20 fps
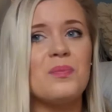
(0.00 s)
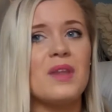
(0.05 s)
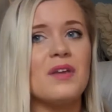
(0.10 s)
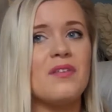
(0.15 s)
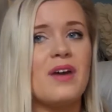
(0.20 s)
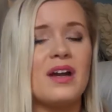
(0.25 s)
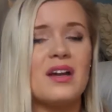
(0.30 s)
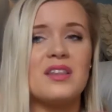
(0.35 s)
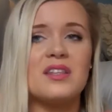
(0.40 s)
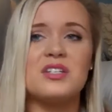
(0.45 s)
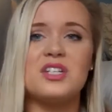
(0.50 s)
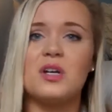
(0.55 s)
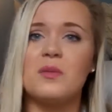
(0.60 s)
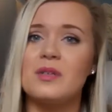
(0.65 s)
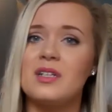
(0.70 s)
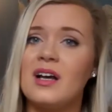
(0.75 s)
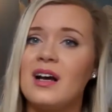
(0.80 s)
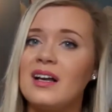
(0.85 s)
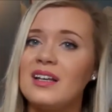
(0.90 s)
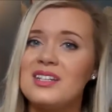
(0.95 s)
I've gone to the
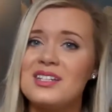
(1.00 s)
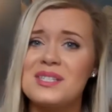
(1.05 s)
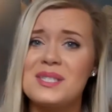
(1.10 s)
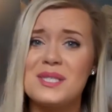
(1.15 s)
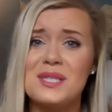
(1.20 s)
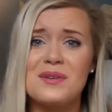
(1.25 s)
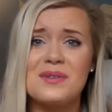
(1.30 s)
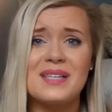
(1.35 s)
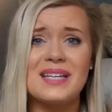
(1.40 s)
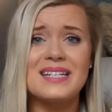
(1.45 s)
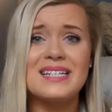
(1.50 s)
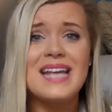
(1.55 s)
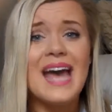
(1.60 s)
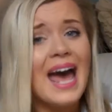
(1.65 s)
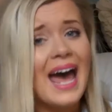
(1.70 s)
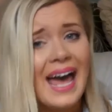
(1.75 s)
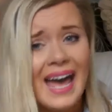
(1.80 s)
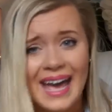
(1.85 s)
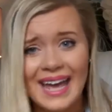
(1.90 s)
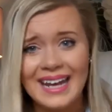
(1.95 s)
dermatologist since I was like
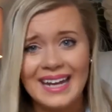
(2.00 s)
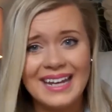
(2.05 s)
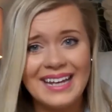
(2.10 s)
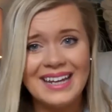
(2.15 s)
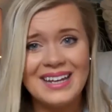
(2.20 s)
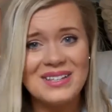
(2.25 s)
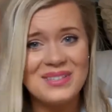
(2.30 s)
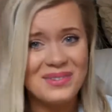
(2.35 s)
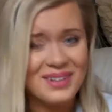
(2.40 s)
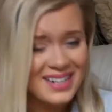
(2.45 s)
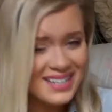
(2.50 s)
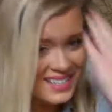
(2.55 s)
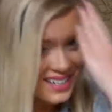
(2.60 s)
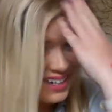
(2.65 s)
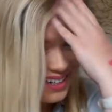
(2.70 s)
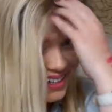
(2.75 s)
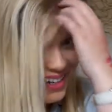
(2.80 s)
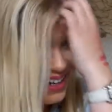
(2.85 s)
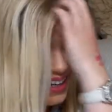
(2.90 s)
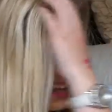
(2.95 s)
10 is when I
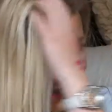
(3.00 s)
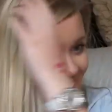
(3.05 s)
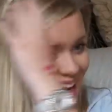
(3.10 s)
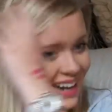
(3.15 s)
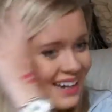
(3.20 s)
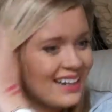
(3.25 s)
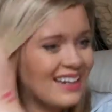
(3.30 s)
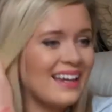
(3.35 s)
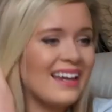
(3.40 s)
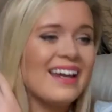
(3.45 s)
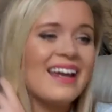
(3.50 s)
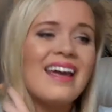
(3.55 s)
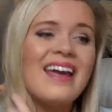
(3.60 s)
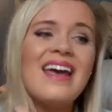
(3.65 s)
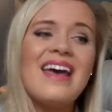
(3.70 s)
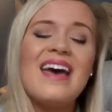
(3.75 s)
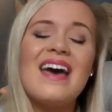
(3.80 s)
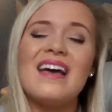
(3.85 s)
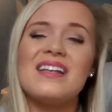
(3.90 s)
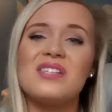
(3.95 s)
started getting acne.
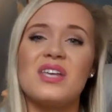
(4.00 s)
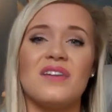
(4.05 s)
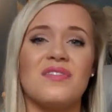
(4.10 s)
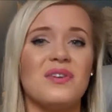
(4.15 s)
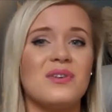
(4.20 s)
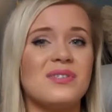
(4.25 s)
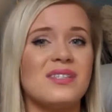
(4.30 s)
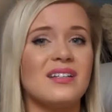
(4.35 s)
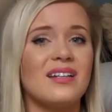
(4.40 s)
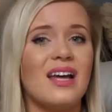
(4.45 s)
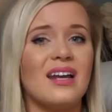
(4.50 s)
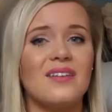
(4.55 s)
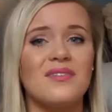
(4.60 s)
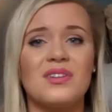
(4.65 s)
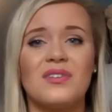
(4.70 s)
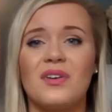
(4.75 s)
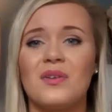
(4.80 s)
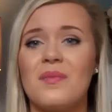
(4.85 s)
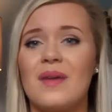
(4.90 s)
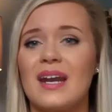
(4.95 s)
So I've used a lot of
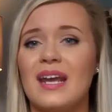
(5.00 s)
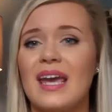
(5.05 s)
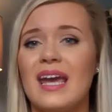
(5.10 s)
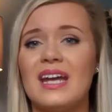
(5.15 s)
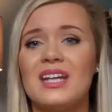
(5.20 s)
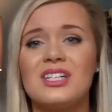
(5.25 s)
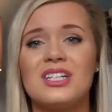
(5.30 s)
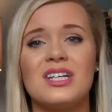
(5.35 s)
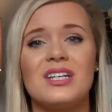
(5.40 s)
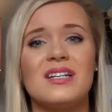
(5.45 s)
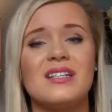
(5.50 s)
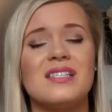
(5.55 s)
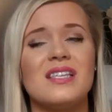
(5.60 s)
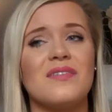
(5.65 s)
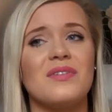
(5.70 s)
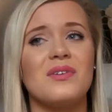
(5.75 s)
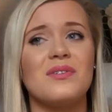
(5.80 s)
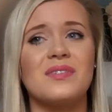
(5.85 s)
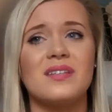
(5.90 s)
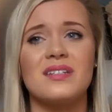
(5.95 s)
different medications. I've
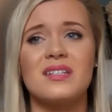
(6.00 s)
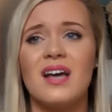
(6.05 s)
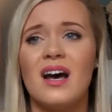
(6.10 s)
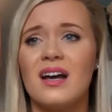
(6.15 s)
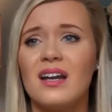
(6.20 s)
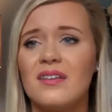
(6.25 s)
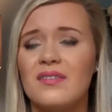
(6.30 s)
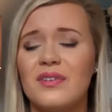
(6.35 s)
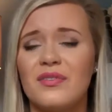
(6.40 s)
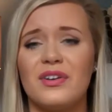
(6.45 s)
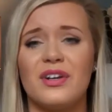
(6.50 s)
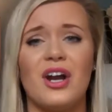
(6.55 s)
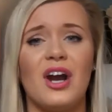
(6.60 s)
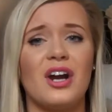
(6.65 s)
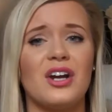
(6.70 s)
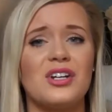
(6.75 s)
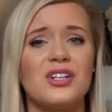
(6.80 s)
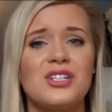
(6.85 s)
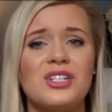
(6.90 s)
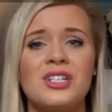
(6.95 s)
used a ton of different
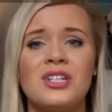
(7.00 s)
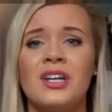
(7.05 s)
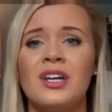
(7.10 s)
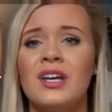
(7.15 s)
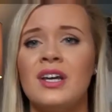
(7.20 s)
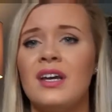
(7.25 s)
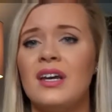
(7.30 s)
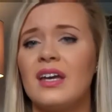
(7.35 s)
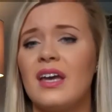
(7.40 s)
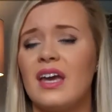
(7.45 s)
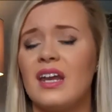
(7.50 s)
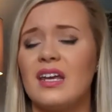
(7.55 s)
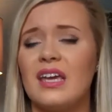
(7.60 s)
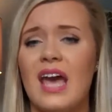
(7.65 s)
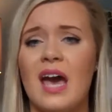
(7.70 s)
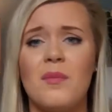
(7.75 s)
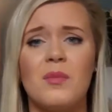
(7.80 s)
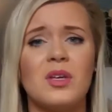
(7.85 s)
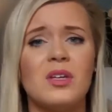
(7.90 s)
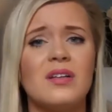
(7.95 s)
harsh kind of
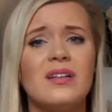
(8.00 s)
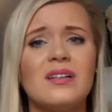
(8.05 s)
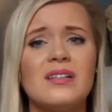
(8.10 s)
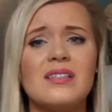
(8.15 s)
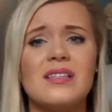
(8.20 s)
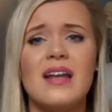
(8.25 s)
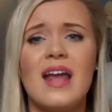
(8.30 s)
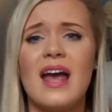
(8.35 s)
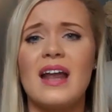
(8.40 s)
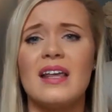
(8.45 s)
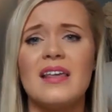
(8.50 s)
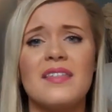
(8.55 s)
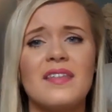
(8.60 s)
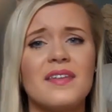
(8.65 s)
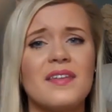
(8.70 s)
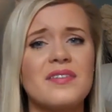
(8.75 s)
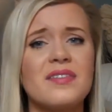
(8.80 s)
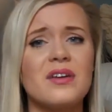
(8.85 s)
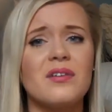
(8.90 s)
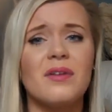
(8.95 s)
chemicals and anything
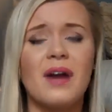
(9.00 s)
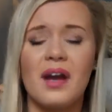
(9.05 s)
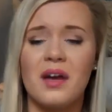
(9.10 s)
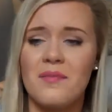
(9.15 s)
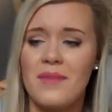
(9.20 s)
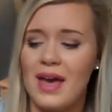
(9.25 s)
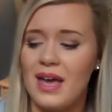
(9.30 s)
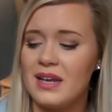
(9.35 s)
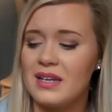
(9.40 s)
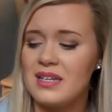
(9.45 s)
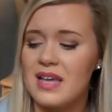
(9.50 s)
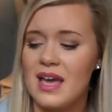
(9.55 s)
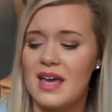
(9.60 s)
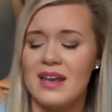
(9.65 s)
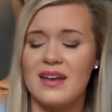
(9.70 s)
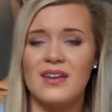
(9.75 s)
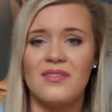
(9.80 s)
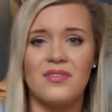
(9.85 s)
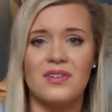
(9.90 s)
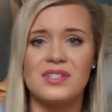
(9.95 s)
that they'll recommend,
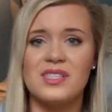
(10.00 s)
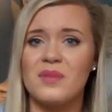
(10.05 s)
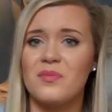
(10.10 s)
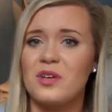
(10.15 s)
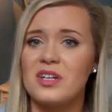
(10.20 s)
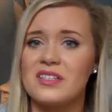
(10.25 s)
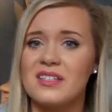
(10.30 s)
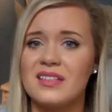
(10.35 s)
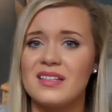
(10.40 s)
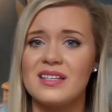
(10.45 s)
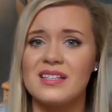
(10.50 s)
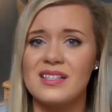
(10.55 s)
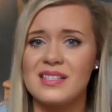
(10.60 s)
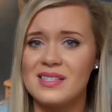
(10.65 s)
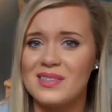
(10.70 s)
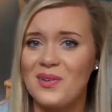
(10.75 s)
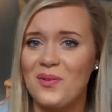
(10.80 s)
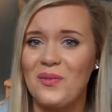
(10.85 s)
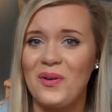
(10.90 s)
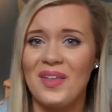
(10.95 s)
and for some reason this is
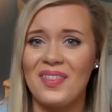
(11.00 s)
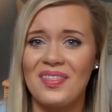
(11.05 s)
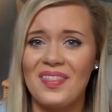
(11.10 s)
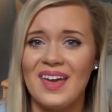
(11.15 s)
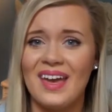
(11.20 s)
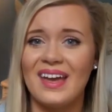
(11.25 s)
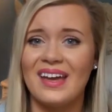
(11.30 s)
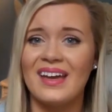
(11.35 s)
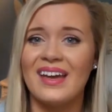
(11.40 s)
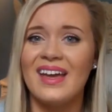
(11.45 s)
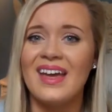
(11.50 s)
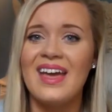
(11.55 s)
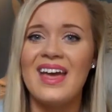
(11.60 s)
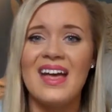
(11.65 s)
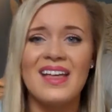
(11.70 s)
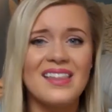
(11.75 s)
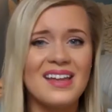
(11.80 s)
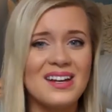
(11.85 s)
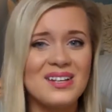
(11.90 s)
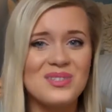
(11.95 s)
the one thing
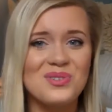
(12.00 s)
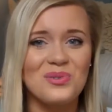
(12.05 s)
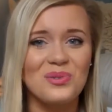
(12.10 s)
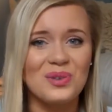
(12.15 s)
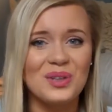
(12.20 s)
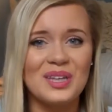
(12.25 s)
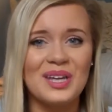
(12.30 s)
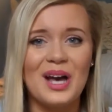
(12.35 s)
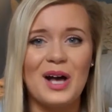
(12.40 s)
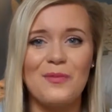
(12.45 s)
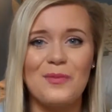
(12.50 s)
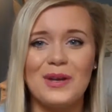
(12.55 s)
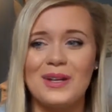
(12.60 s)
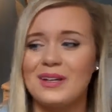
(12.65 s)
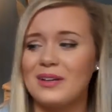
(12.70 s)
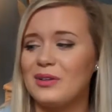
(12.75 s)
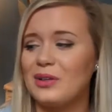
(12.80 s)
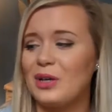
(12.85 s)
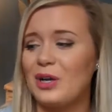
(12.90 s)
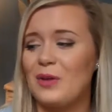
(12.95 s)
that is really helping to
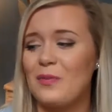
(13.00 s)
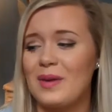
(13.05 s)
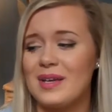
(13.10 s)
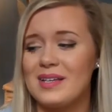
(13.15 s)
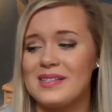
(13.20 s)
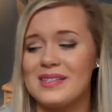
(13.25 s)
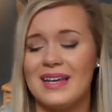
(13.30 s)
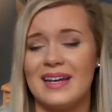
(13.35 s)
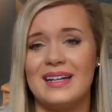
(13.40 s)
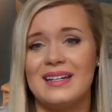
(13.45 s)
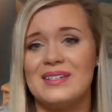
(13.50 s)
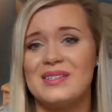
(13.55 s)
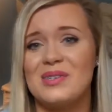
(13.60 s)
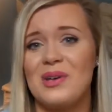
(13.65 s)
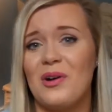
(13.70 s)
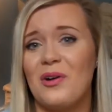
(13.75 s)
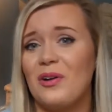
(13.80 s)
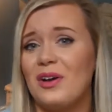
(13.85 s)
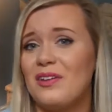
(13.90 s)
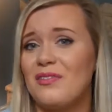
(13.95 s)
clear up my skin.
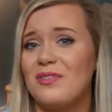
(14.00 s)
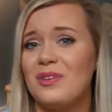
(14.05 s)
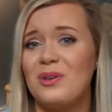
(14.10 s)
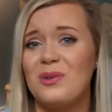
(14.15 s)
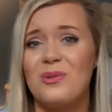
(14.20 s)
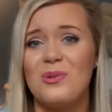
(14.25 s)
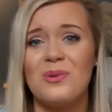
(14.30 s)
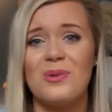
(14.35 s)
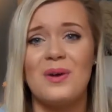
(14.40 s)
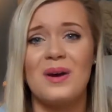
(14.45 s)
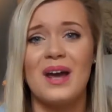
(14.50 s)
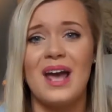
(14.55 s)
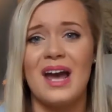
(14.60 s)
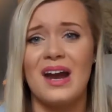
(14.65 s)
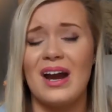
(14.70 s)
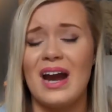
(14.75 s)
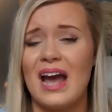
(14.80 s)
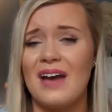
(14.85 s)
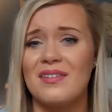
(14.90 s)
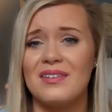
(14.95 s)
So if you
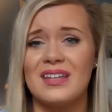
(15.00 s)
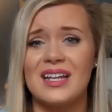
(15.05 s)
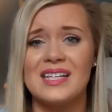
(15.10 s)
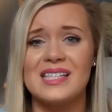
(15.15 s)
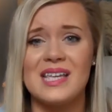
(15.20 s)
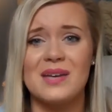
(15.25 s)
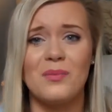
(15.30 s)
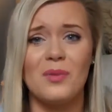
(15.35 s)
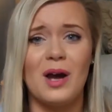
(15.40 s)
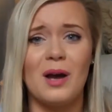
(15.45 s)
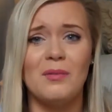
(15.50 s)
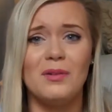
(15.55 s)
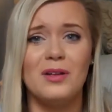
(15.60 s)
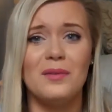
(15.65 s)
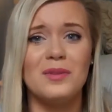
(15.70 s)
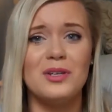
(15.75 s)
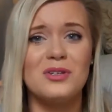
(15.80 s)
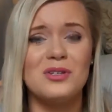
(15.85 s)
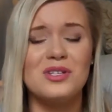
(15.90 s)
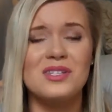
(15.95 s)
are having that same problem
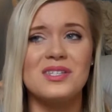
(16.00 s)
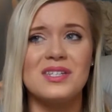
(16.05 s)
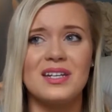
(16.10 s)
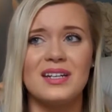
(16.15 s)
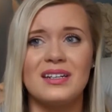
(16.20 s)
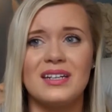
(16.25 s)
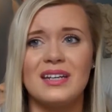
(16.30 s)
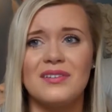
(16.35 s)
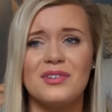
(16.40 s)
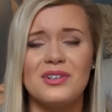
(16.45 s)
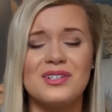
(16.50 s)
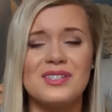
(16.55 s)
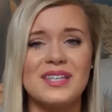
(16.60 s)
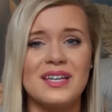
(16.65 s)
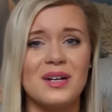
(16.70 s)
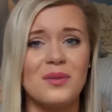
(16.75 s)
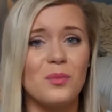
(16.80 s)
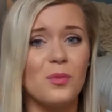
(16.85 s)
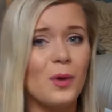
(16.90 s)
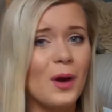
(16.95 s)
and you just need to give your skin
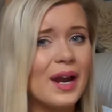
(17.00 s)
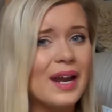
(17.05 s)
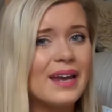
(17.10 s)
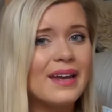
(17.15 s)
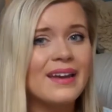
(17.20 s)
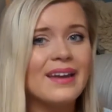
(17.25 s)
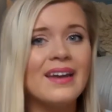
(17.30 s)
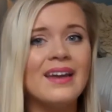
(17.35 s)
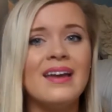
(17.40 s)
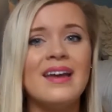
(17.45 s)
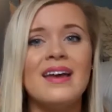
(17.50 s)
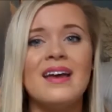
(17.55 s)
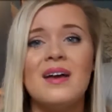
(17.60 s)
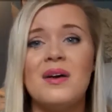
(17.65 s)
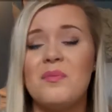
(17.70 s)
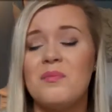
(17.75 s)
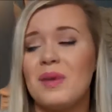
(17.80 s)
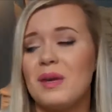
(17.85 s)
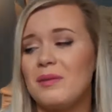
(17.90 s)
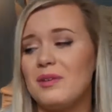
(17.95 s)
a break,
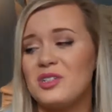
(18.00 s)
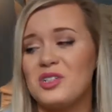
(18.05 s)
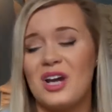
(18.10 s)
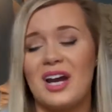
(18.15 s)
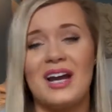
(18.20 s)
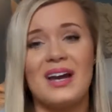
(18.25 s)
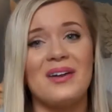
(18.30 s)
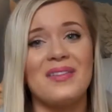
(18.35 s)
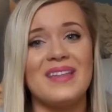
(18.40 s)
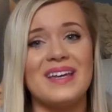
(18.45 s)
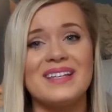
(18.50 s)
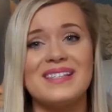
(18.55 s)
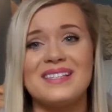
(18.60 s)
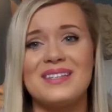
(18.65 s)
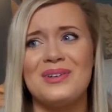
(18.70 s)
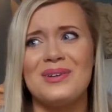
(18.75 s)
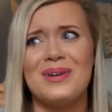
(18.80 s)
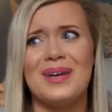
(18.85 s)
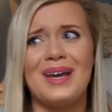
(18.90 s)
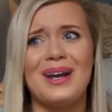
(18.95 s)
maybe try out this. You
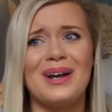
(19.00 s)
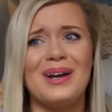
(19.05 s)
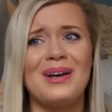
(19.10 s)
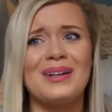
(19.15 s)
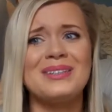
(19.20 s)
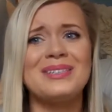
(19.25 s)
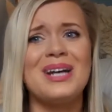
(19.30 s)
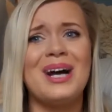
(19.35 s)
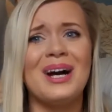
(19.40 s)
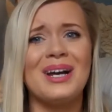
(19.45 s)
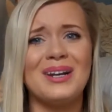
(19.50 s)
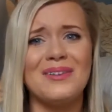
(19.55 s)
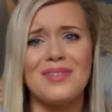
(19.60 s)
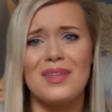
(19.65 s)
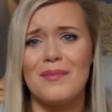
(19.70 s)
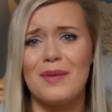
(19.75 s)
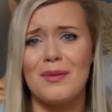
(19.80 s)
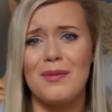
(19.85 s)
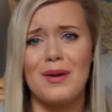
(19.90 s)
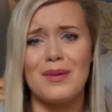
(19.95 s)
can get a ton of them.
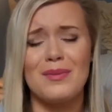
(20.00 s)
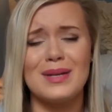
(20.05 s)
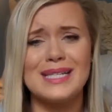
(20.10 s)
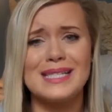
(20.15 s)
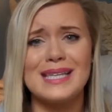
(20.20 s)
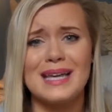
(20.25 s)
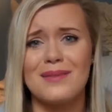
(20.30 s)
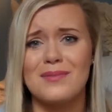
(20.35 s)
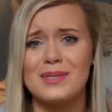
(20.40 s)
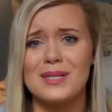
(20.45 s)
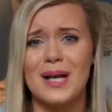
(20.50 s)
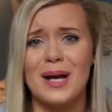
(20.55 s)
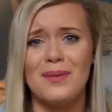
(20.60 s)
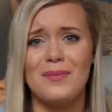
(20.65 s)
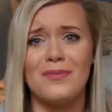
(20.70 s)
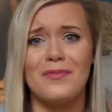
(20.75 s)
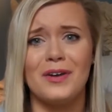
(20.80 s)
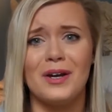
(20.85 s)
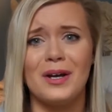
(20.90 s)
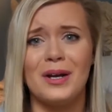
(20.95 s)
I buy them at Sam's Club
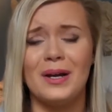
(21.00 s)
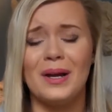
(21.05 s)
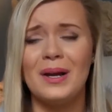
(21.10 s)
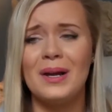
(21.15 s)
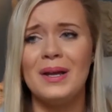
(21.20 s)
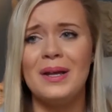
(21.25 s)
for